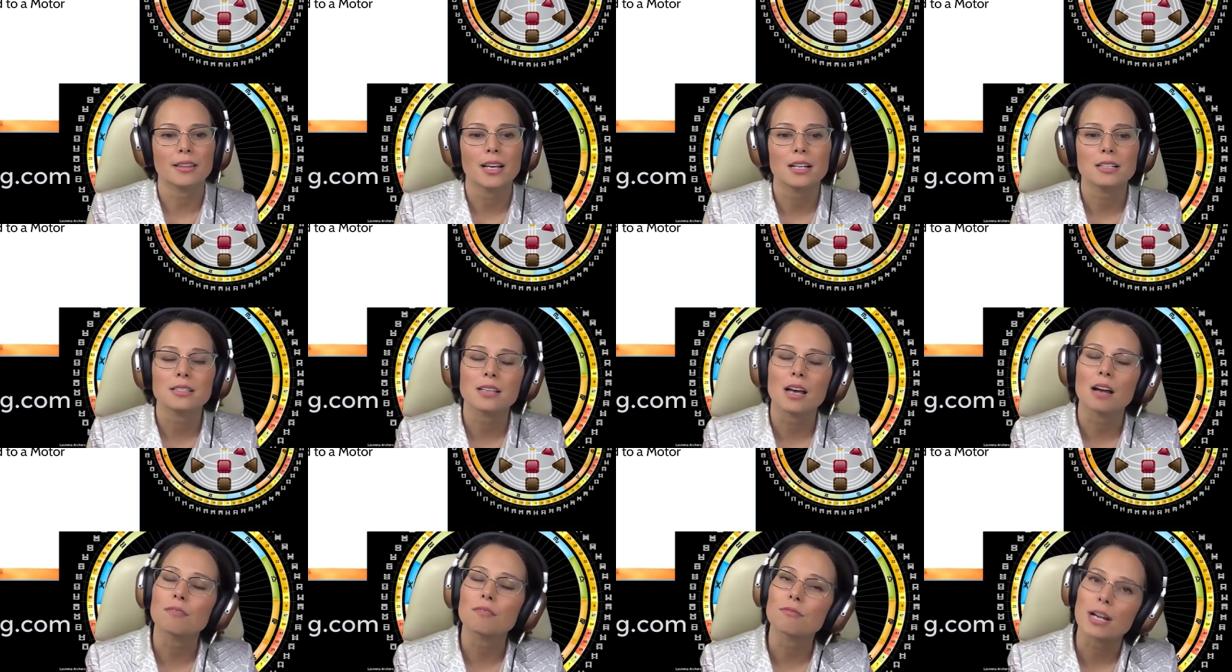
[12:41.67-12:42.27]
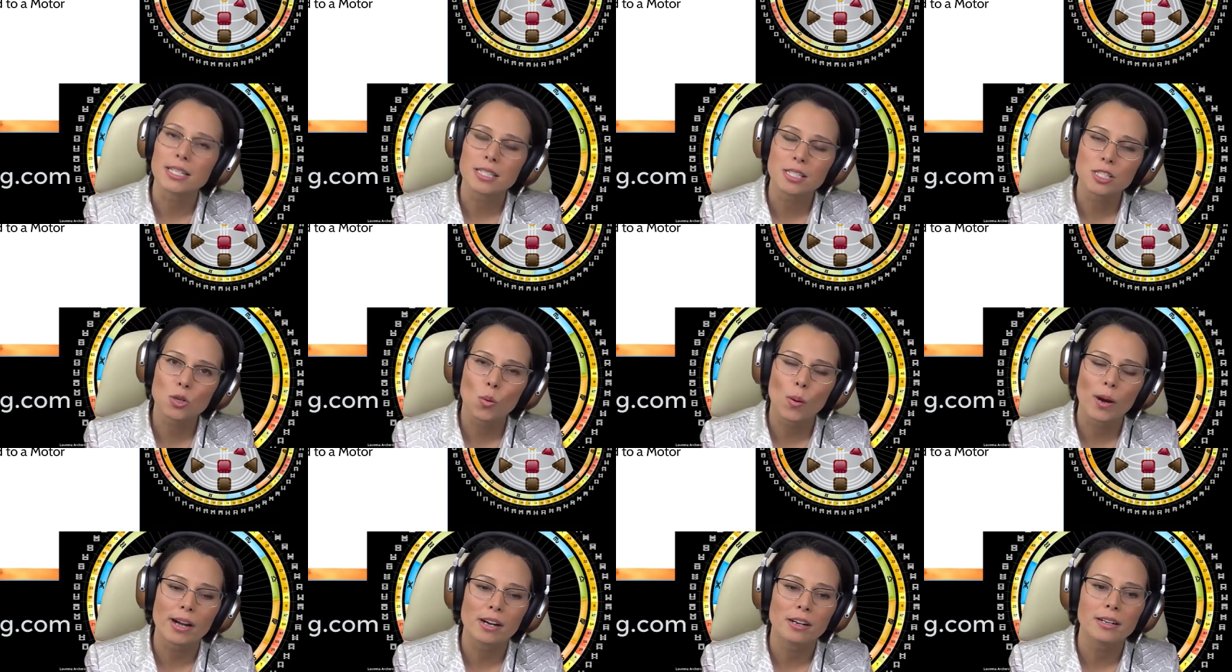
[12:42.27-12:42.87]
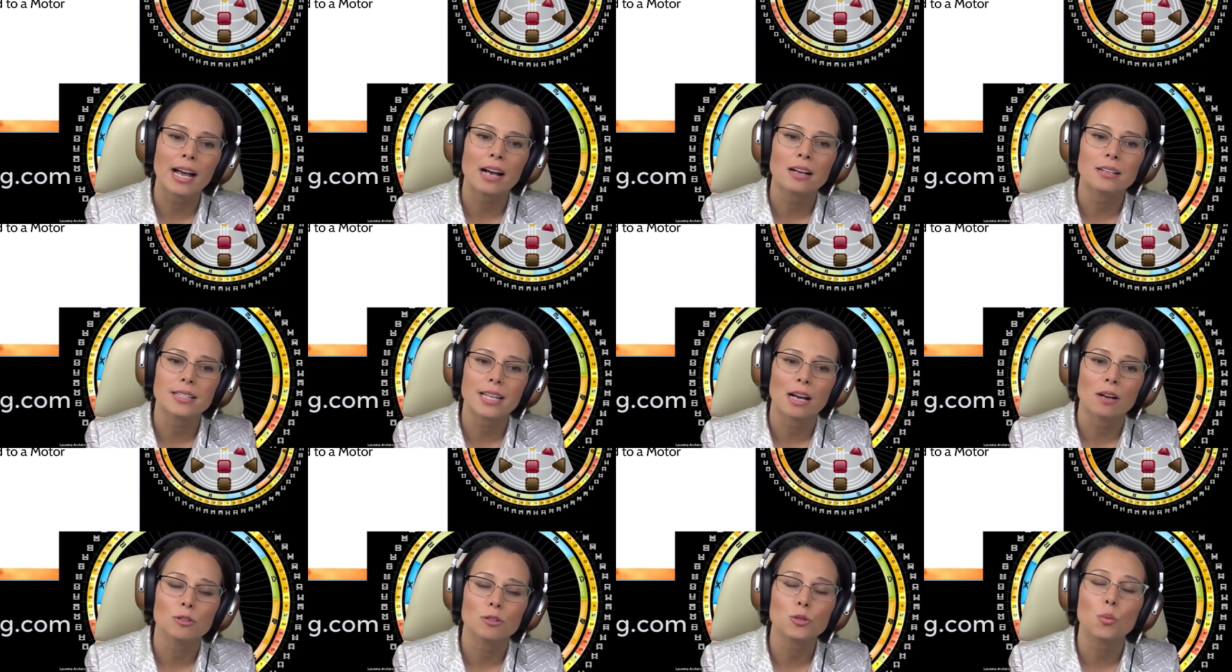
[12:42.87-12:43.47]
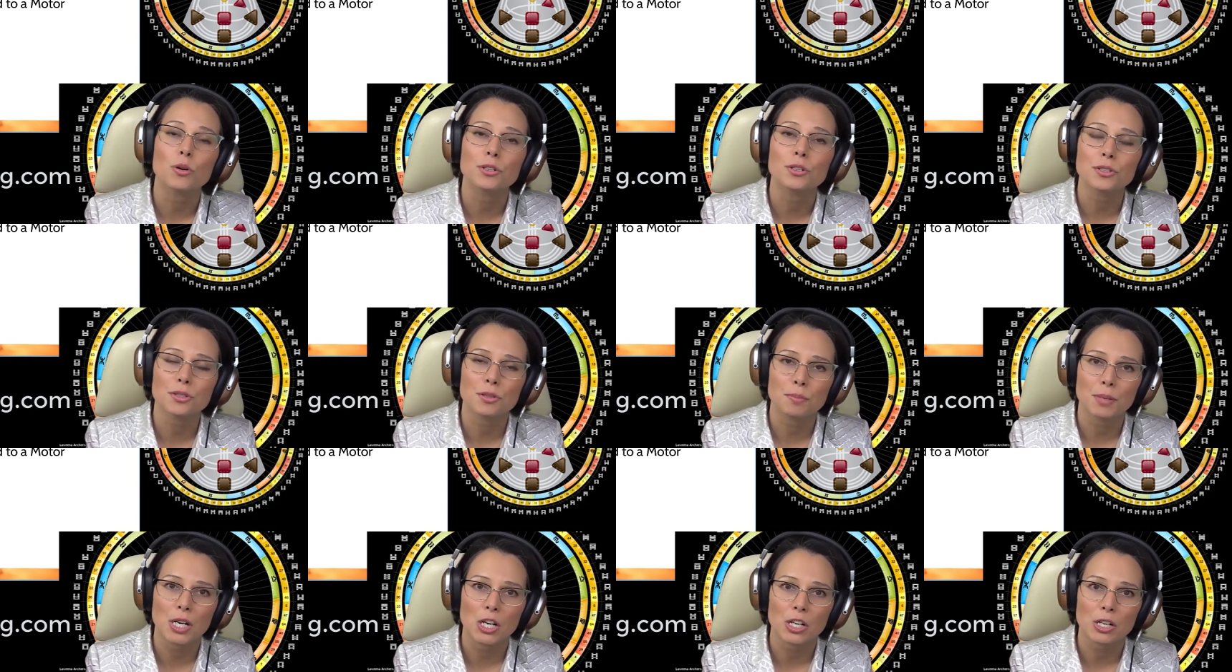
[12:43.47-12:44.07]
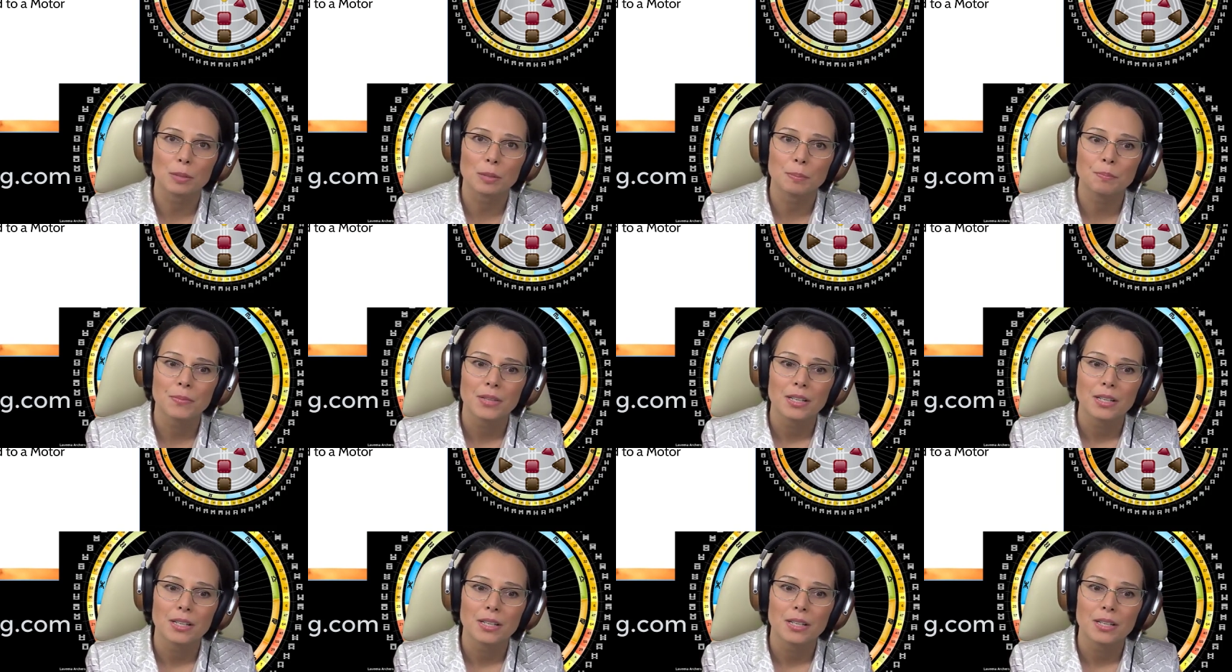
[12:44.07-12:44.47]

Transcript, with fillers: That's that red square now down towards the bottom.